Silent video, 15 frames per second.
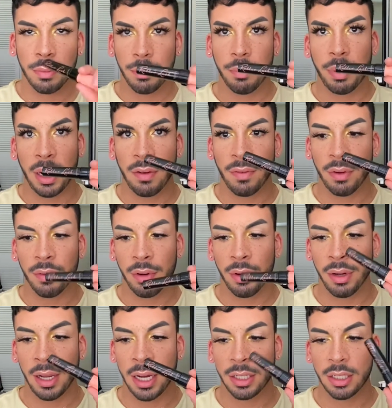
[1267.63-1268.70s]
Benefit Roller
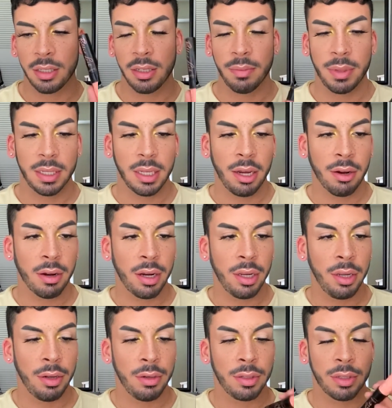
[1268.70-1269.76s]
Lashes is the mascara I
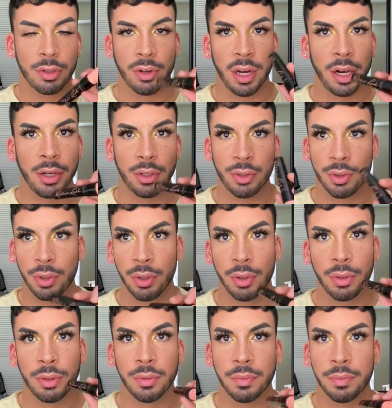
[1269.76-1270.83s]
use, tried and
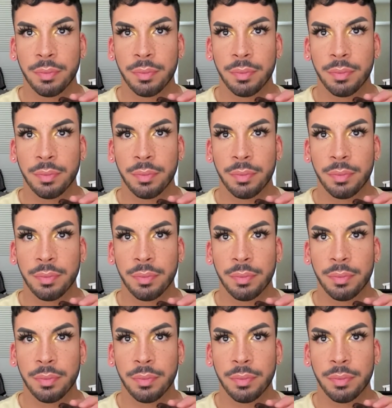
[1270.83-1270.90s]
true.